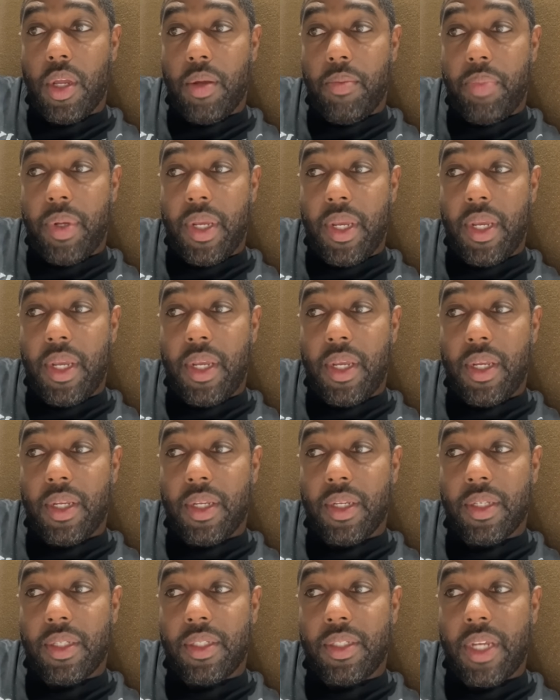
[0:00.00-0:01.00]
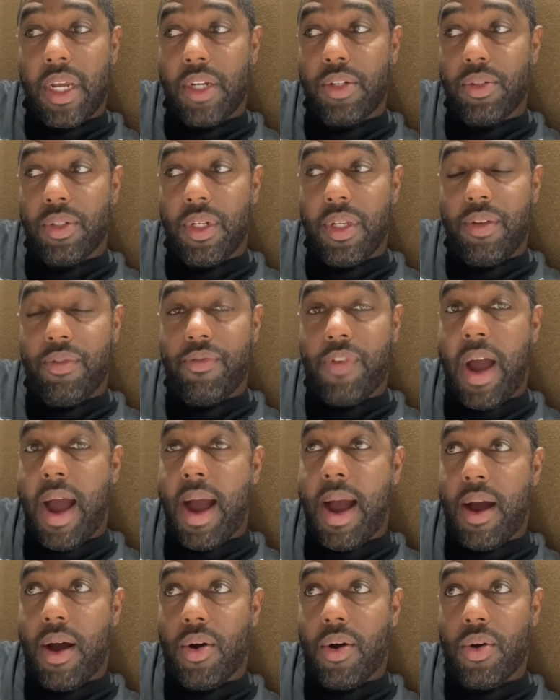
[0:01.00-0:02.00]
being sexually
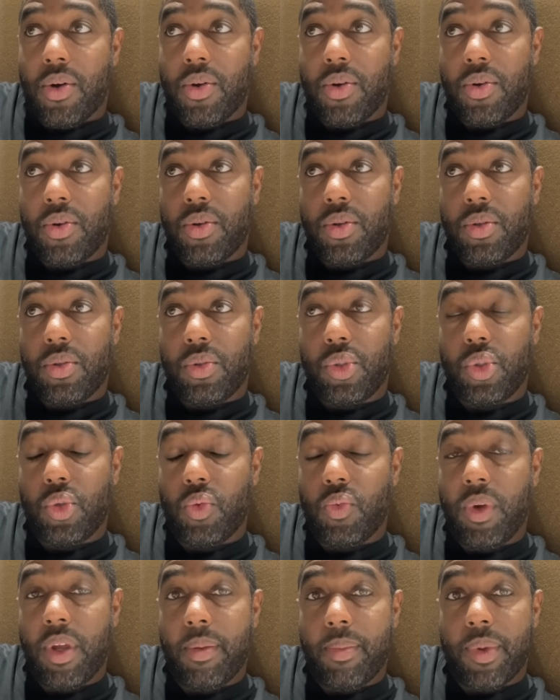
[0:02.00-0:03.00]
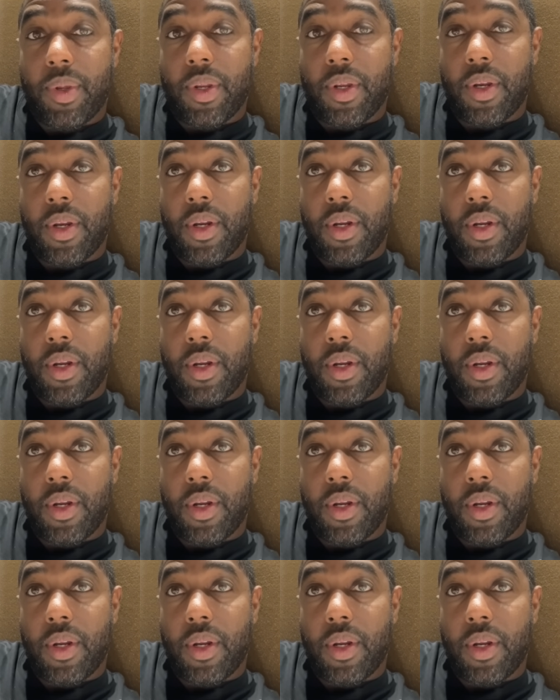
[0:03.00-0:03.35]
vile to women